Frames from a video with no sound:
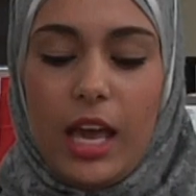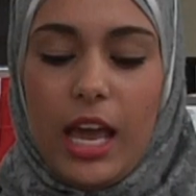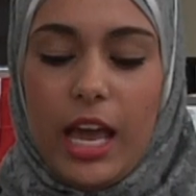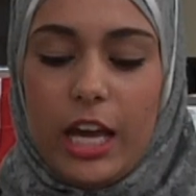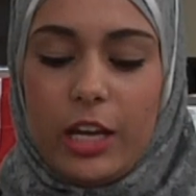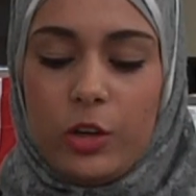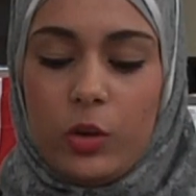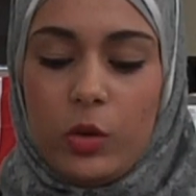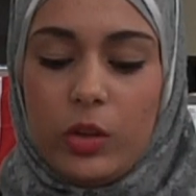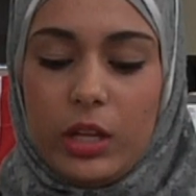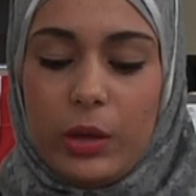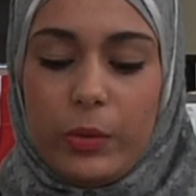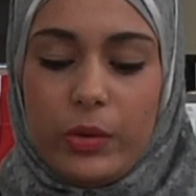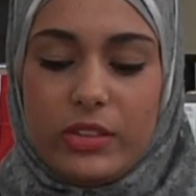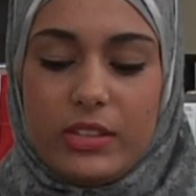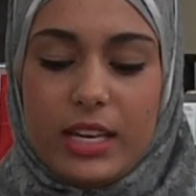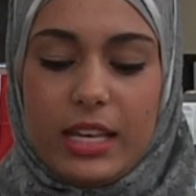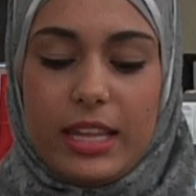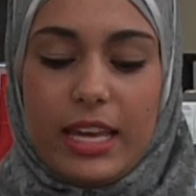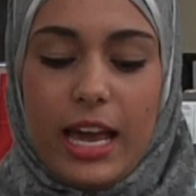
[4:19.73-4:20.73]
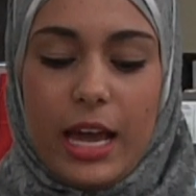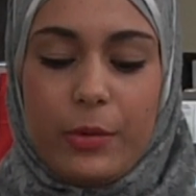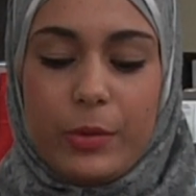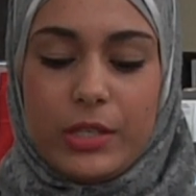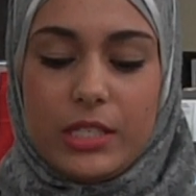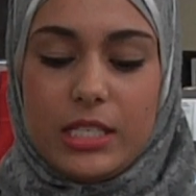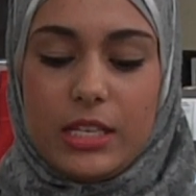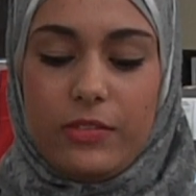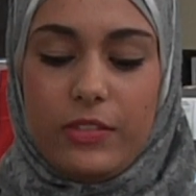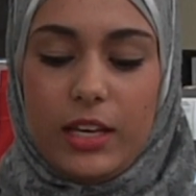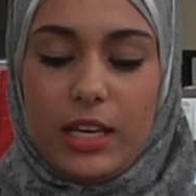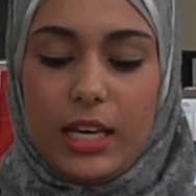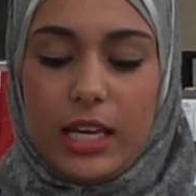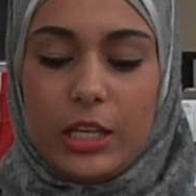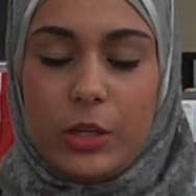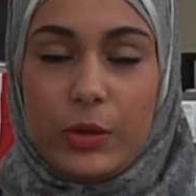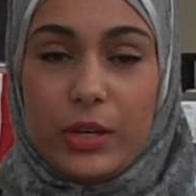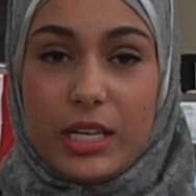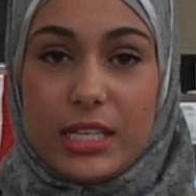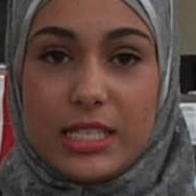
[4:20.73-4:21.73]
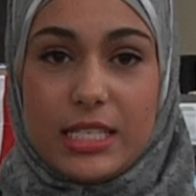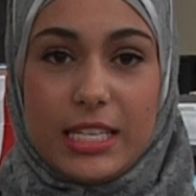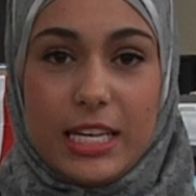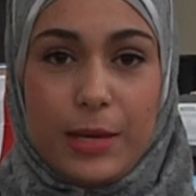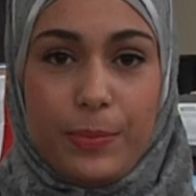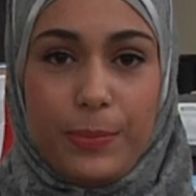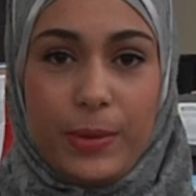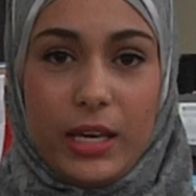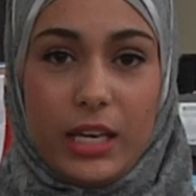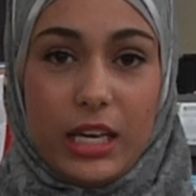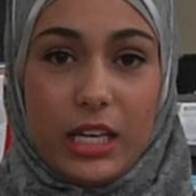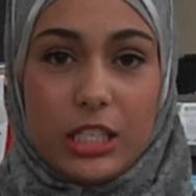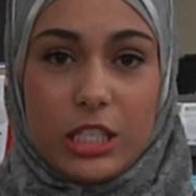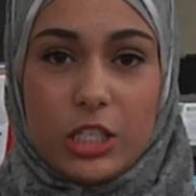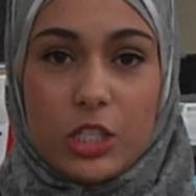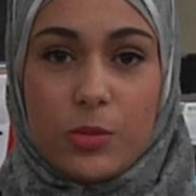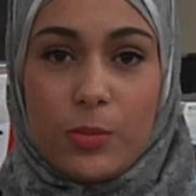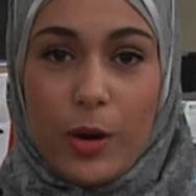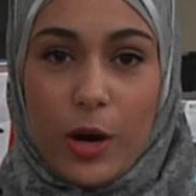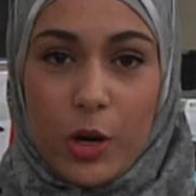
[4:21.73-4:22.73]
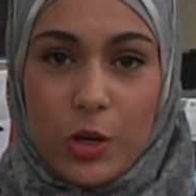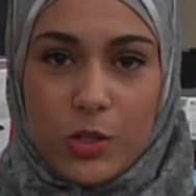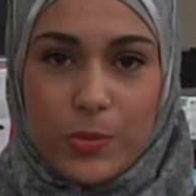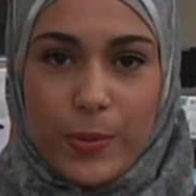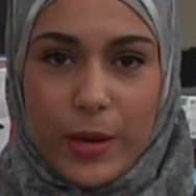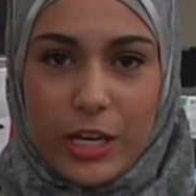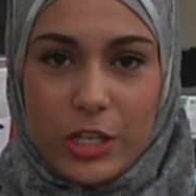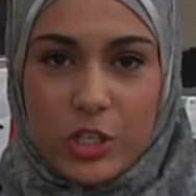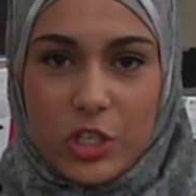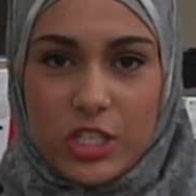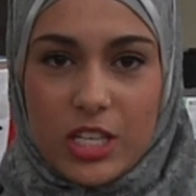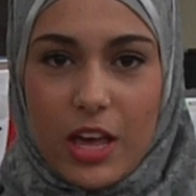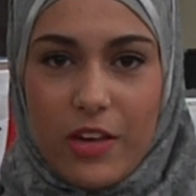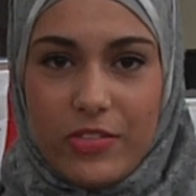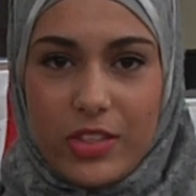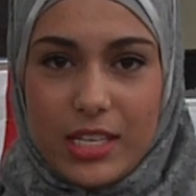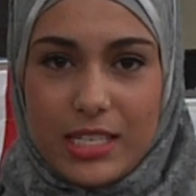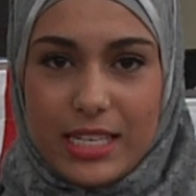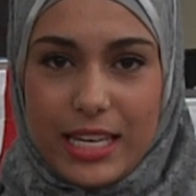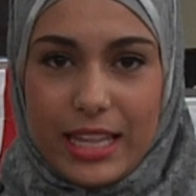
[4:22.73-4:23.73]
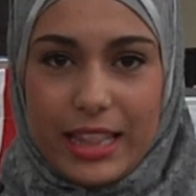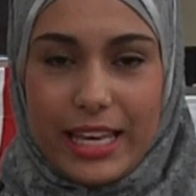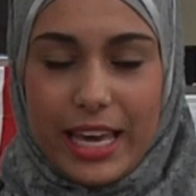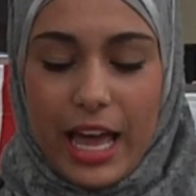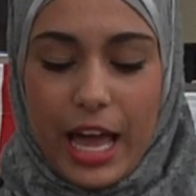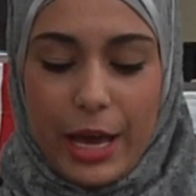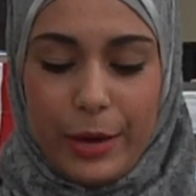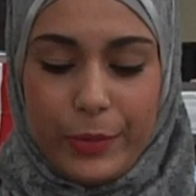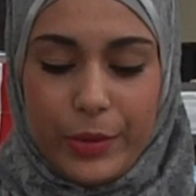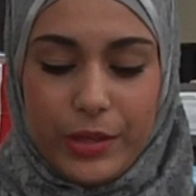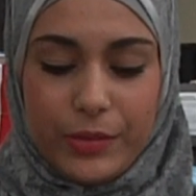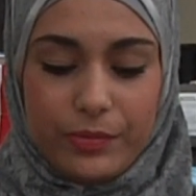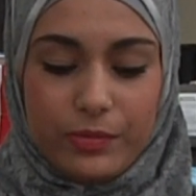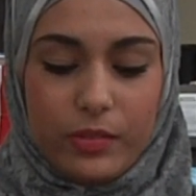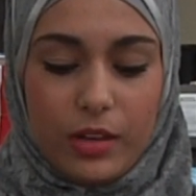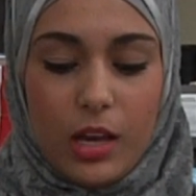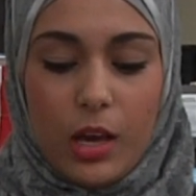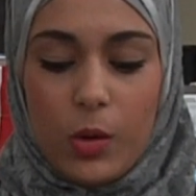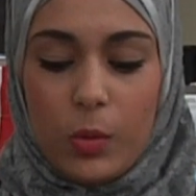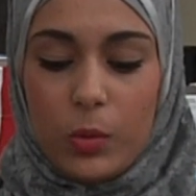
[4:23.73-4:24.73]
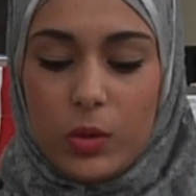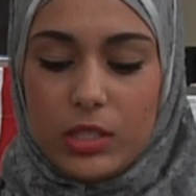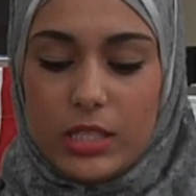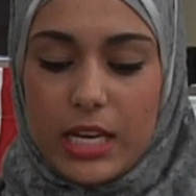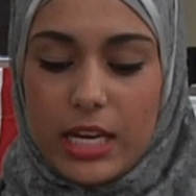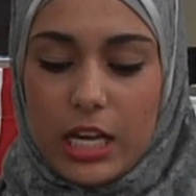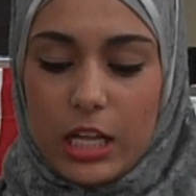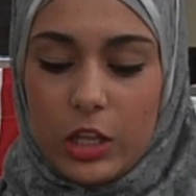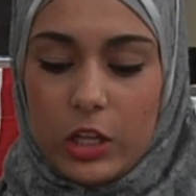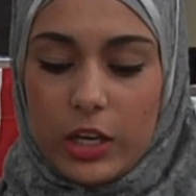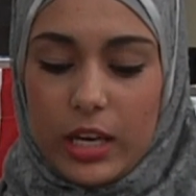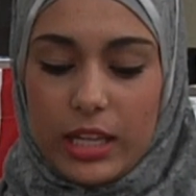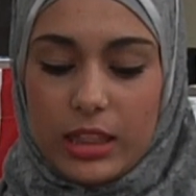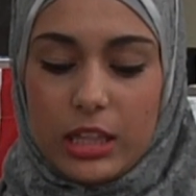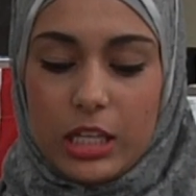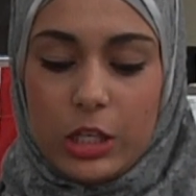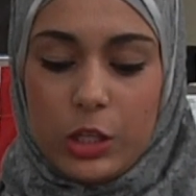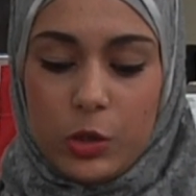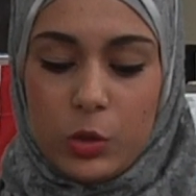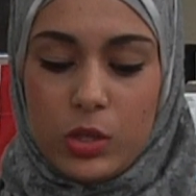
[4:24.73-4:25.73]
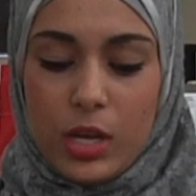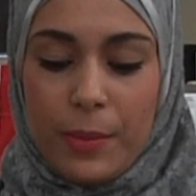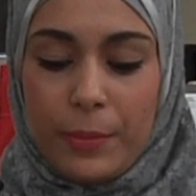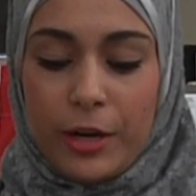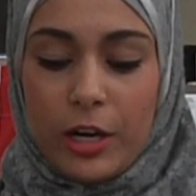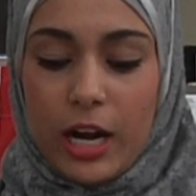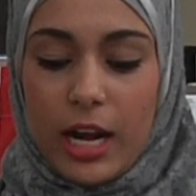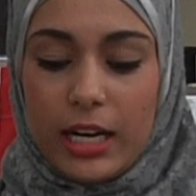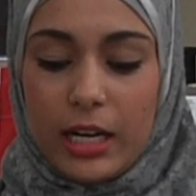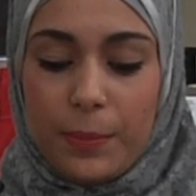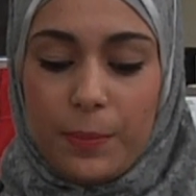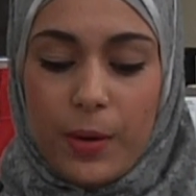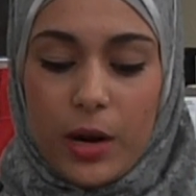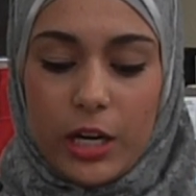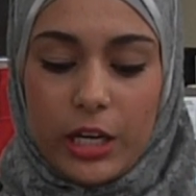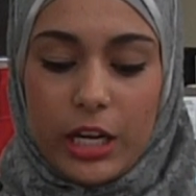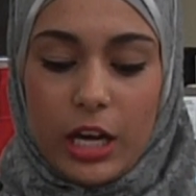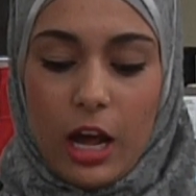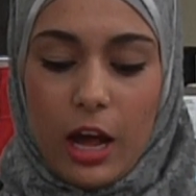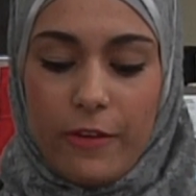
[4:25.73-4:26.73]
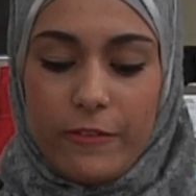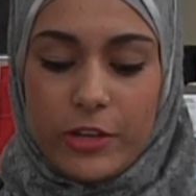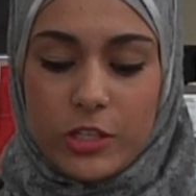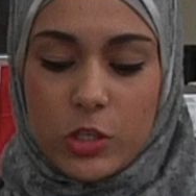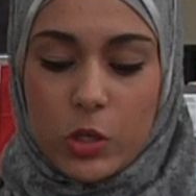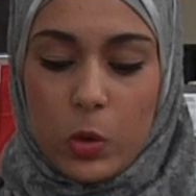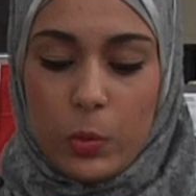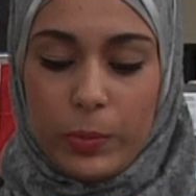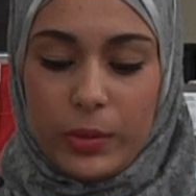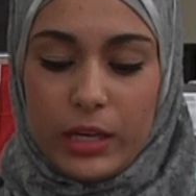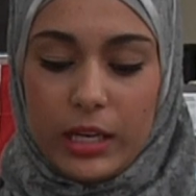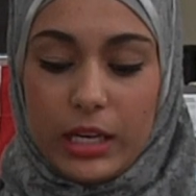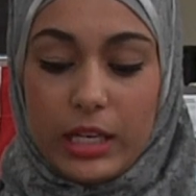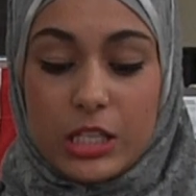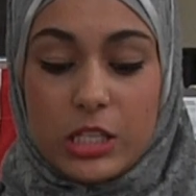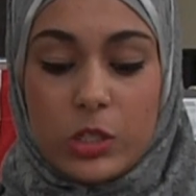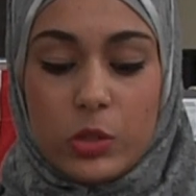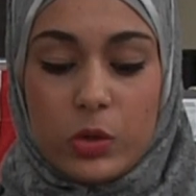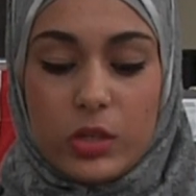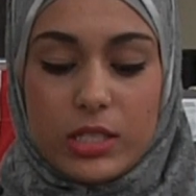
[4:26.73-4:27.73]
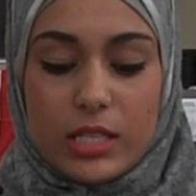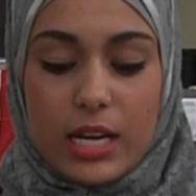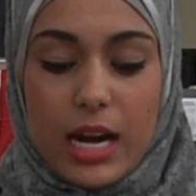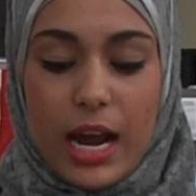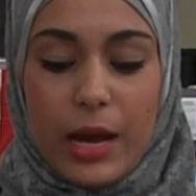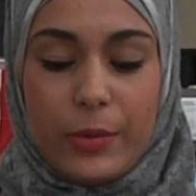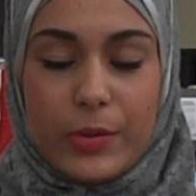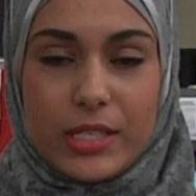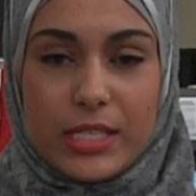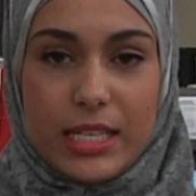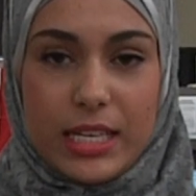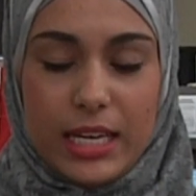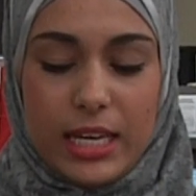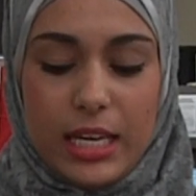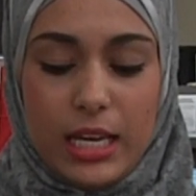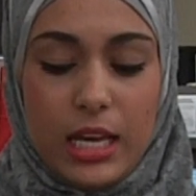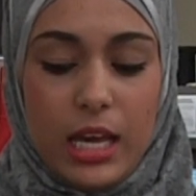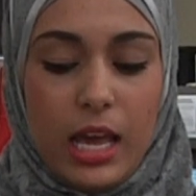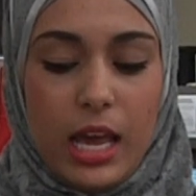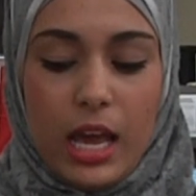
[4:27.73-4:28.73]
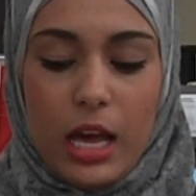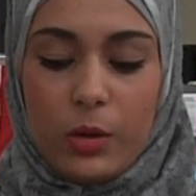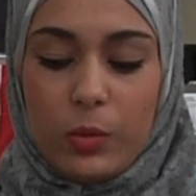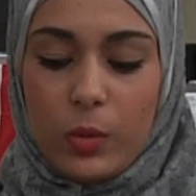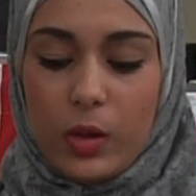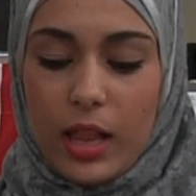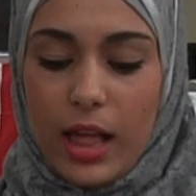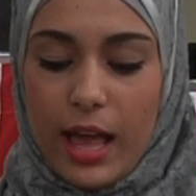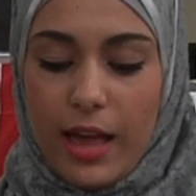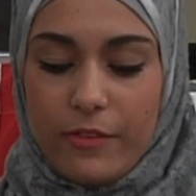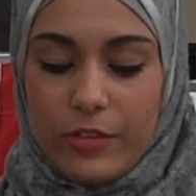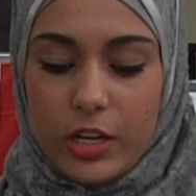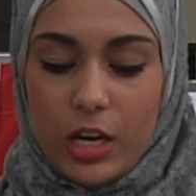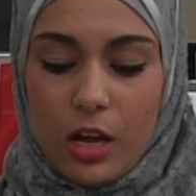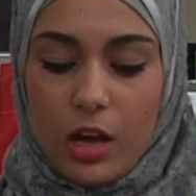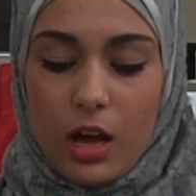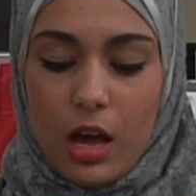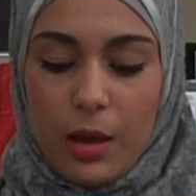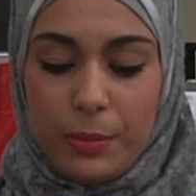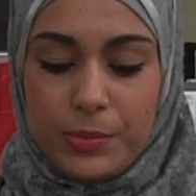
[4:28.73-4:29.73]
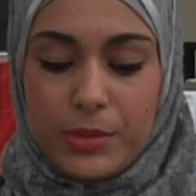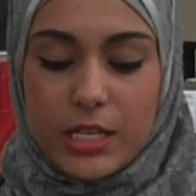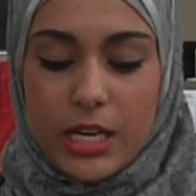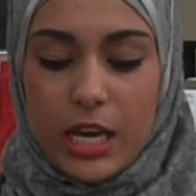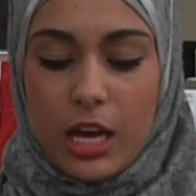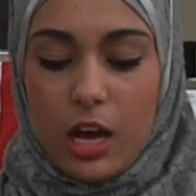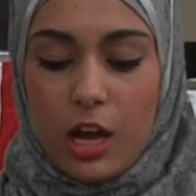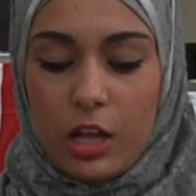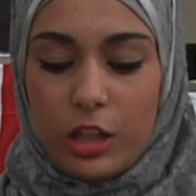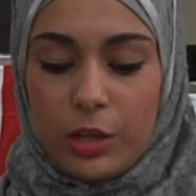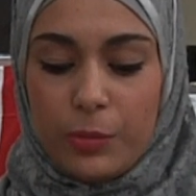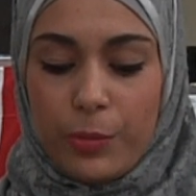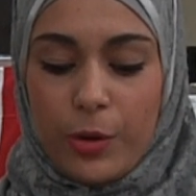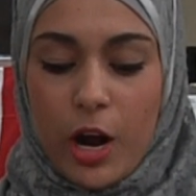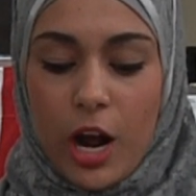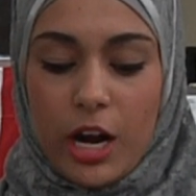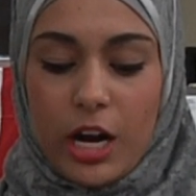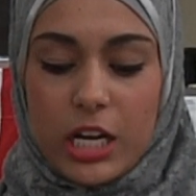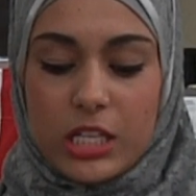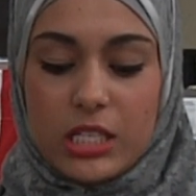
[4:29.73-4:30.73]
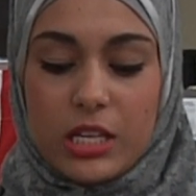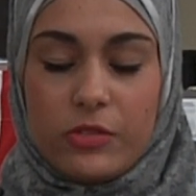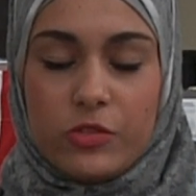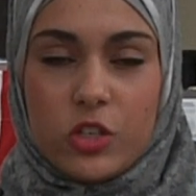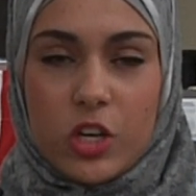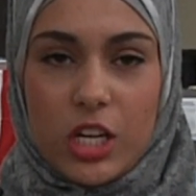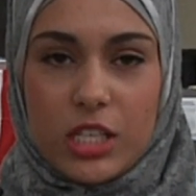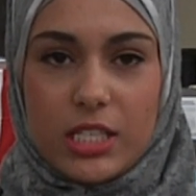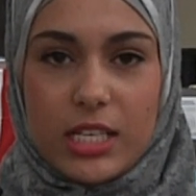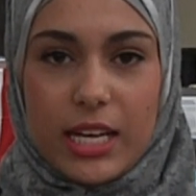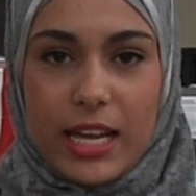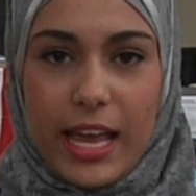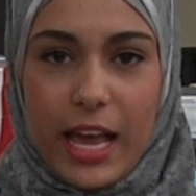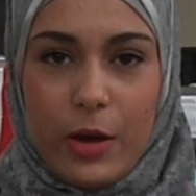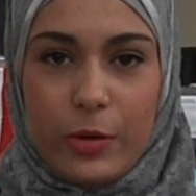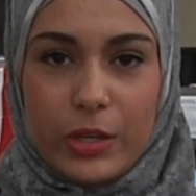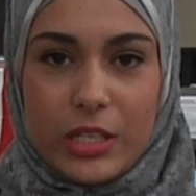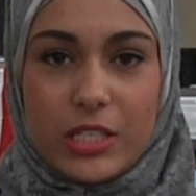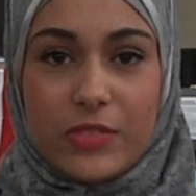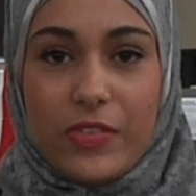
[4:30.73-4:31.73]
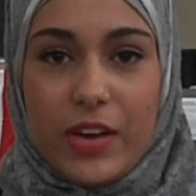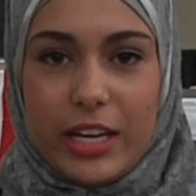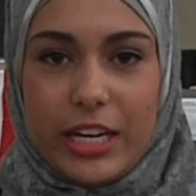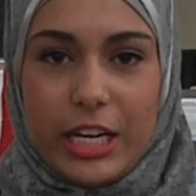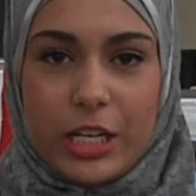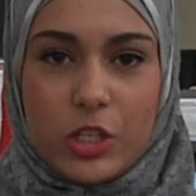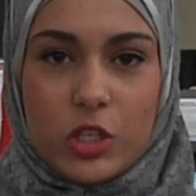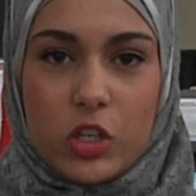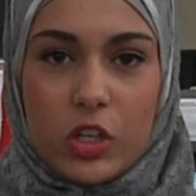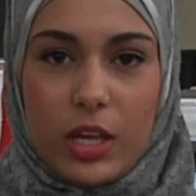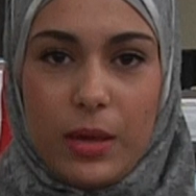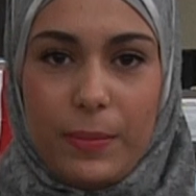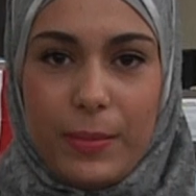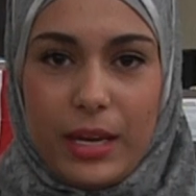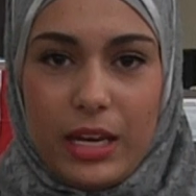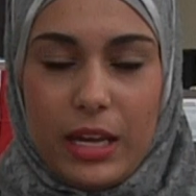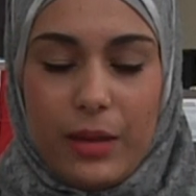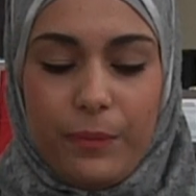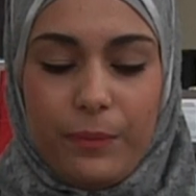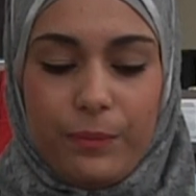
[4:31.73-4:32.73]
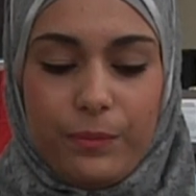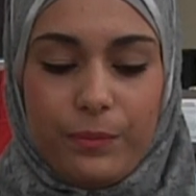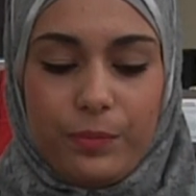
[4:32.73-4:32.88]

And only with Daily Iowan TV can you get a sneak peek into tomorrow's pages of the Daily Iowan. We'll take a look at the new Democratic Party office opening its doors in Iowa City, and we'll have an update on the progress of Johnson County's Financial Committee.